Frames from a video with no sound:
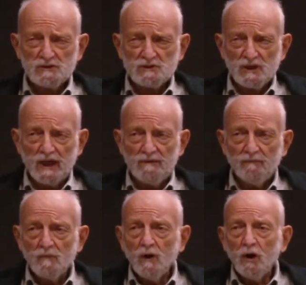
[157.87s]
start
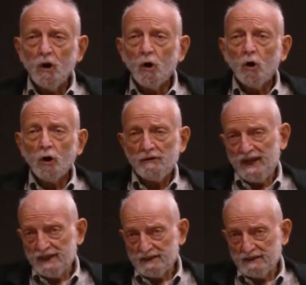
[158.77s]

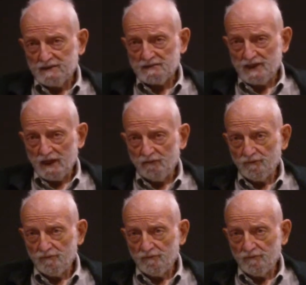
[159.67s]
orienting yourself